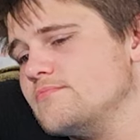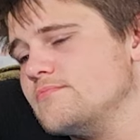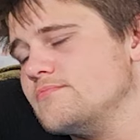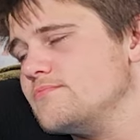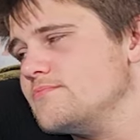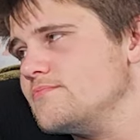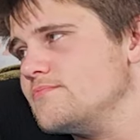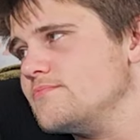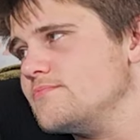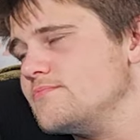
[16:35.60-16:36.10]

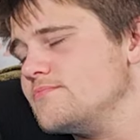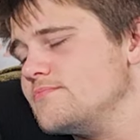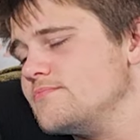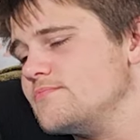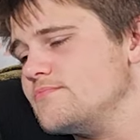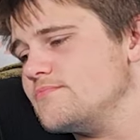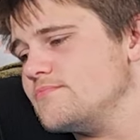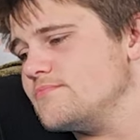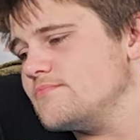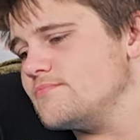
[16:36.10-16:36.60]

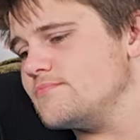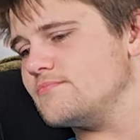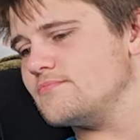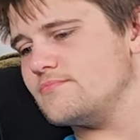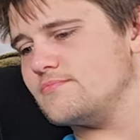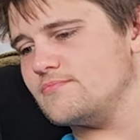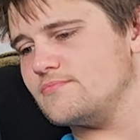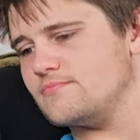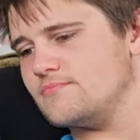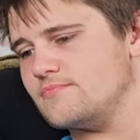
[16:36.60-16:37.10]

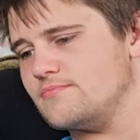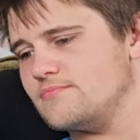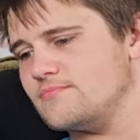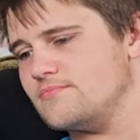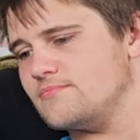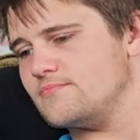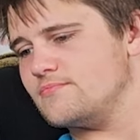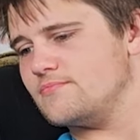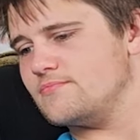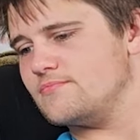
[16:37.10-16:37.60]

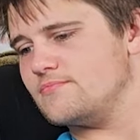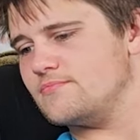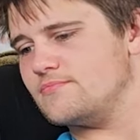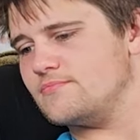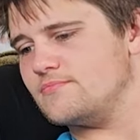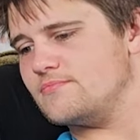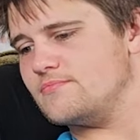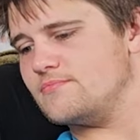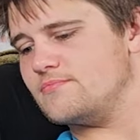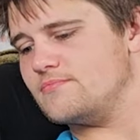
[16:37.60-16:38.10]

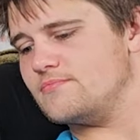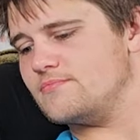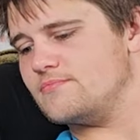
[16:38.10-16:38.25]
No words are spoken by the person on screen.